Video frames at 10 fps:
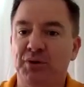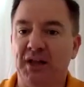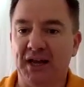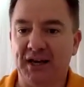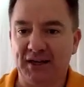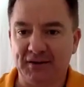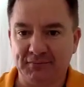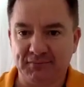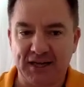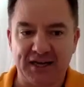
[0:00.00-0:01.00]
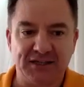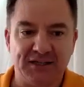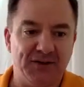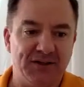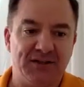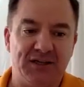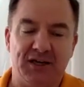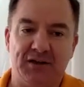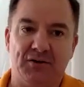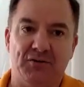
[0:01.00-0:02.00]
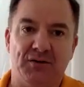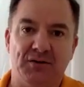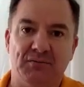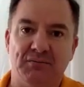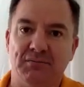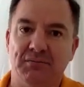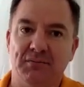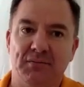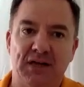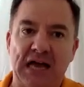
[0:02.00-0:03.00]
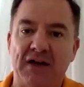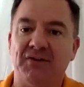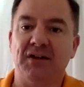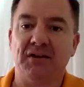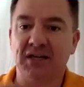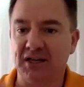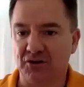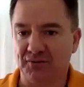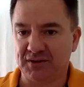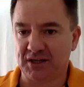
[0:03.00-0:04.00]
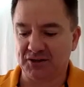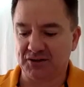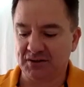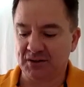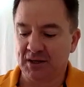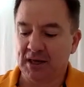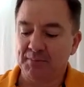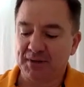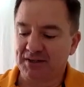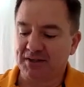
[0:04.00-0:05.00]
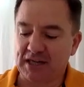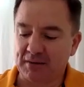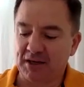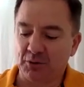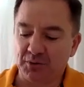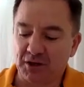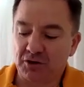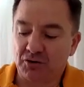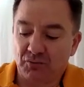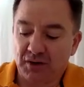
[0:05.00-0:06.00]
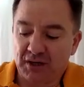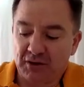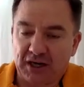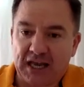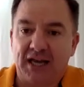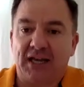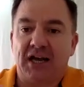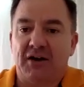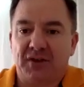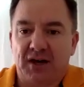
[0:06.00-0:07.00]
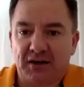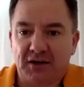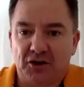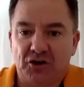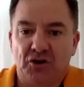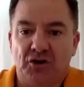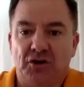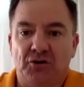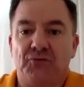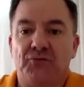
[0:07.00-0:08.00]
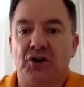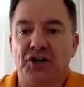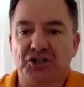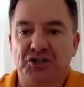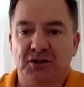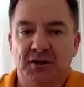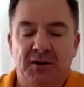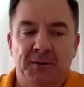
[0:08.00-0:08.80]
planning activities together and having key conversations. But it's the same thing with your career. Like, how do you have that occur to you fresh